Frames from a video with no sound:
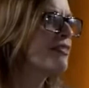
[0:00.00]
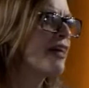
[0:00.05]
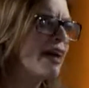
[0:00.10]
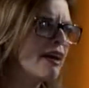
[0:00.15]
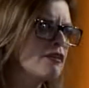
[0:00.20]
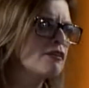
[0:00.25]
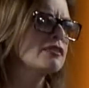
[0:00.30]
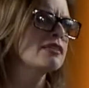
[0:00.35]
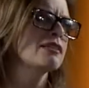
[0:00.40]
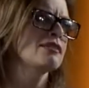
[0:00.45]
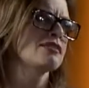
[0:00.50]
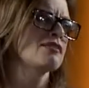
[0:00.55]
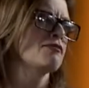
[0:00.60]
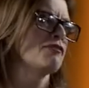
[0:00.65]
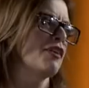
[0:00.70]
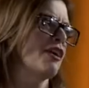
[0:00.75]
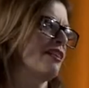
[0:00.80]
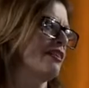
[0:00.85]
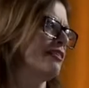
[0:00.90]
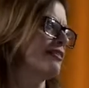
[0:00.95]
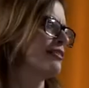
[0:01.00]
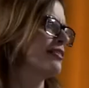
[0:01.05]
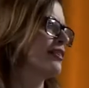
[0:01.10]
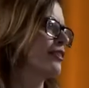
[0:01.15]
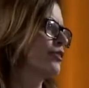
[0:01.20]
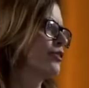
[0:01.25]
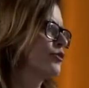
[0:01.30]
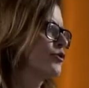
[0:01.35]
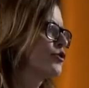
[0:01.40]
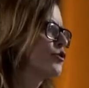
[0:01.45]
thousands of
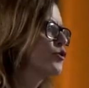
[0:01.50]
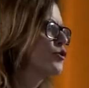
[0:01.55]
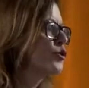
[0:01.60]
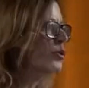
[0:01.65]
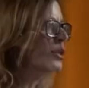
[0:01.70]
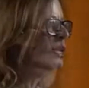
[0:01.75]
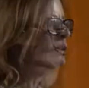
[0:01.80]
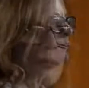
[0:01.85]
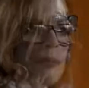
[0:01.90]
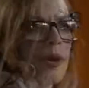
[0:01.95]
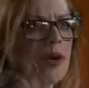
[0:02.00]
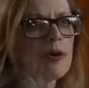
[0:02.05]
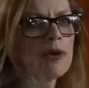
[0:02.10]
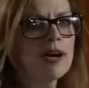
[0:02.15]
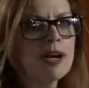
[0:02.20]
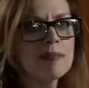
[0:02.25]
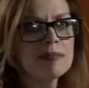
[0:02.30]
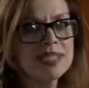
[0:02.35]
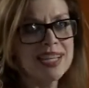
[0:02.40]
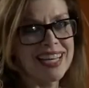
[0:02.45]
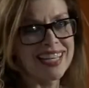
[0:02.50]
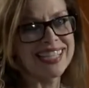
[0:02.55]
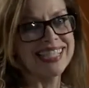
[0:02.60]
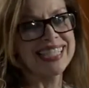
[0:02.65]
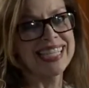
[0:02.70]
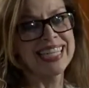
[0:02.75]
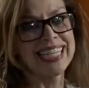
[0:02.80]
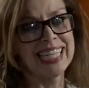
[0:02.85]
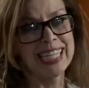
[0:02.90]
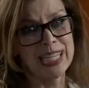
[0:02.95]
volunteers are joining programs like
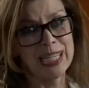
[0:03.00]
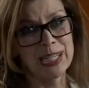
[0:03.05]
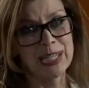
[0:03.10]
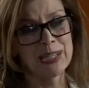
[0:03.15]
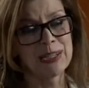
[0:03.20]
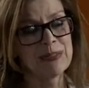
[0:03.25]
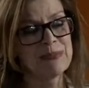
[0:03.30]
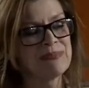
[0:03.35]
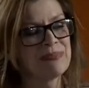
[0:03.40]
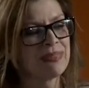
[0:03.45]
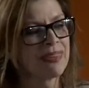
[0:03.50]
City Year,